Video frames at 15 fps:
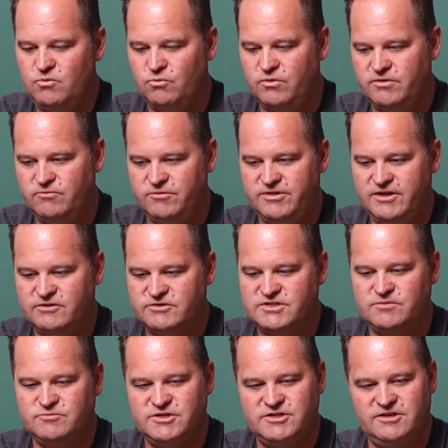one without
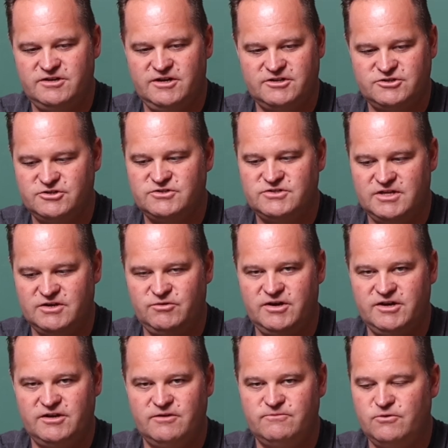subject detection, so that
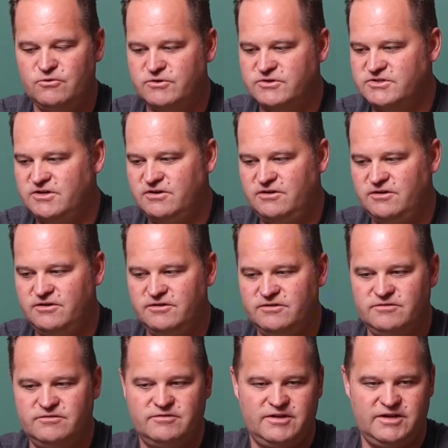way I can focus
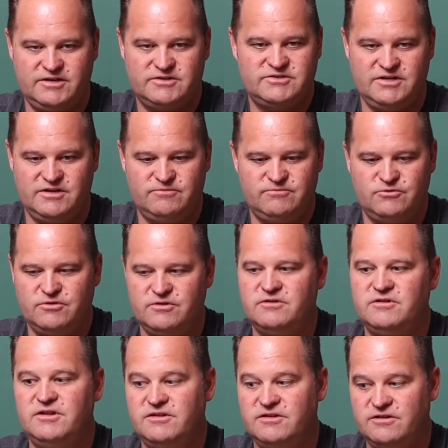on, like, say for a
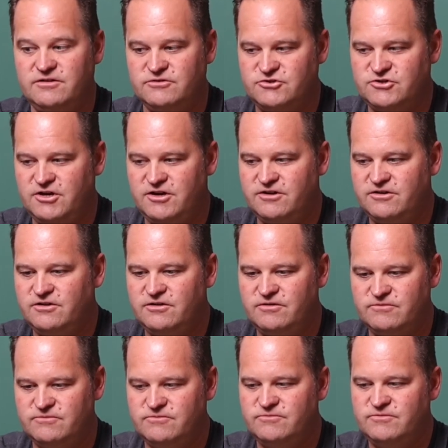detail shot
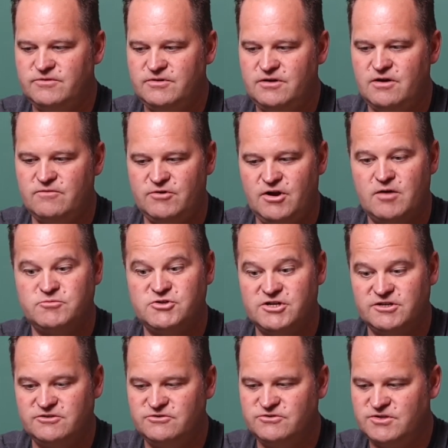of an
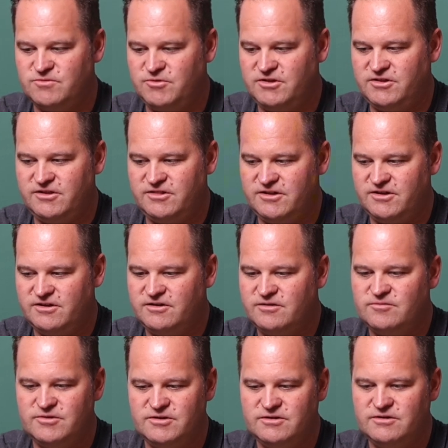object or something like
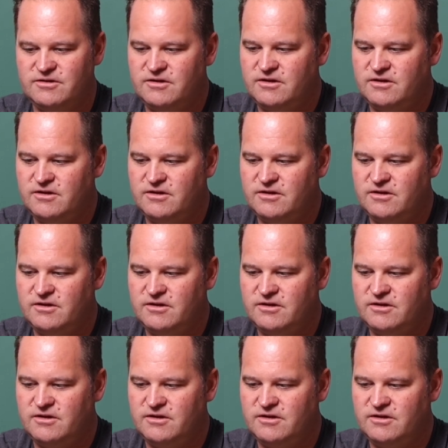that.